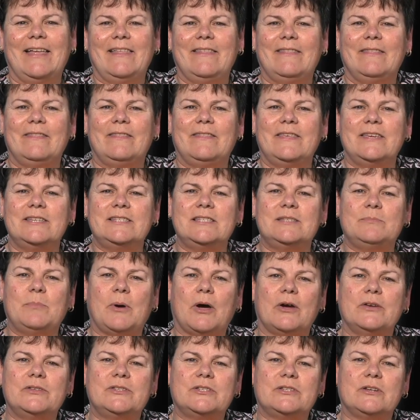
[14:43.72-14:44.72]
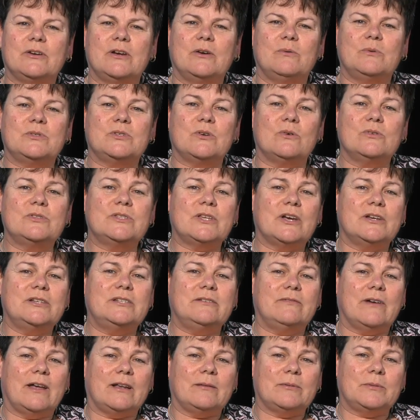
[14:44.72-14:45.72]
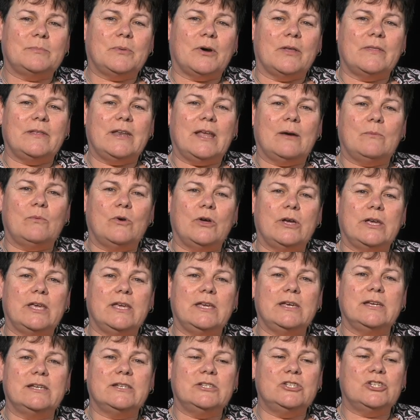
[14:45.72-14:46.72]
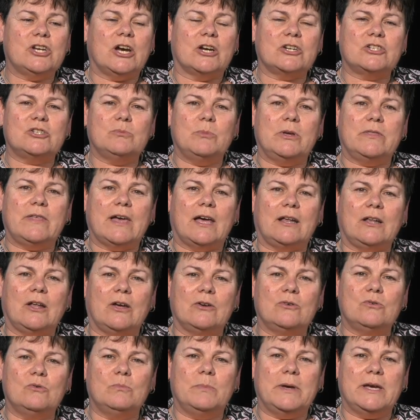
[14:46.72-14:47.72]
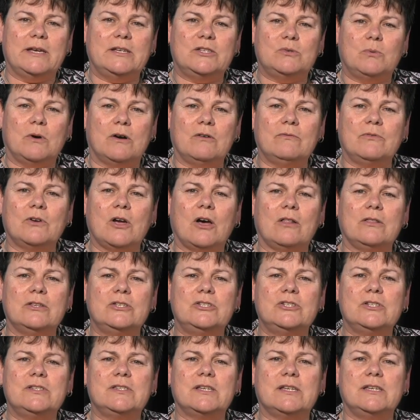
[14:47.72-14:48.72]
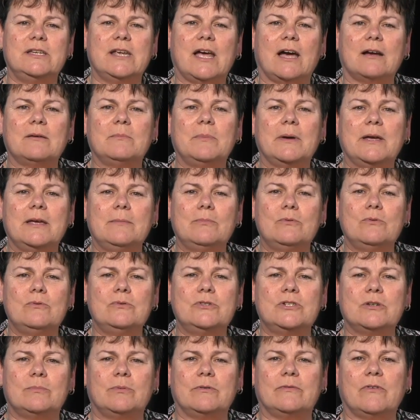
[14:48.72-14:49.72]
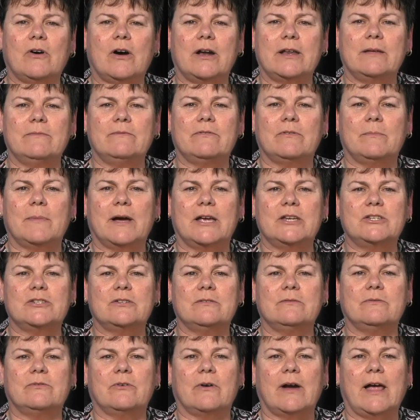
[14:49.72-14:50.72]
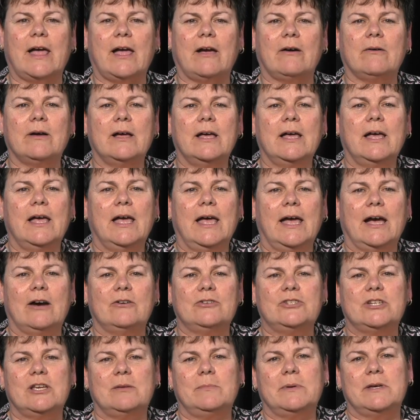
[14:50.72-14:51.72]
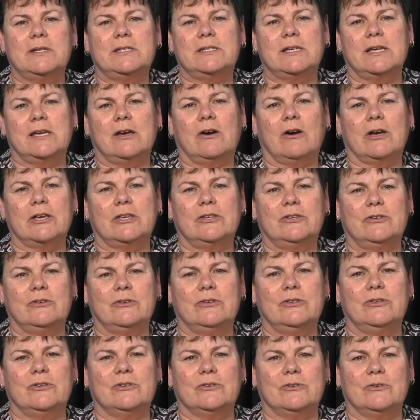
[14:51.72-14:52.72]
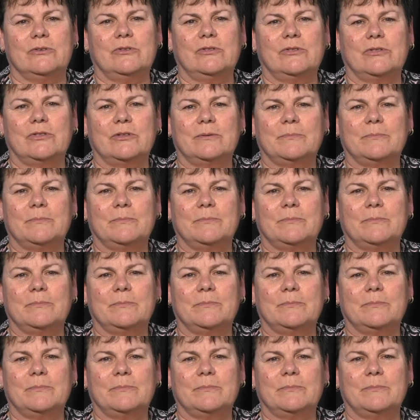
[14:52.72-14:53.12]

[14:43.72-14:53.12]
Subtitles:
This poster was also developed by the network in conjunction with our local P12 colleges and young people to provide information for our LGBTIQ youth.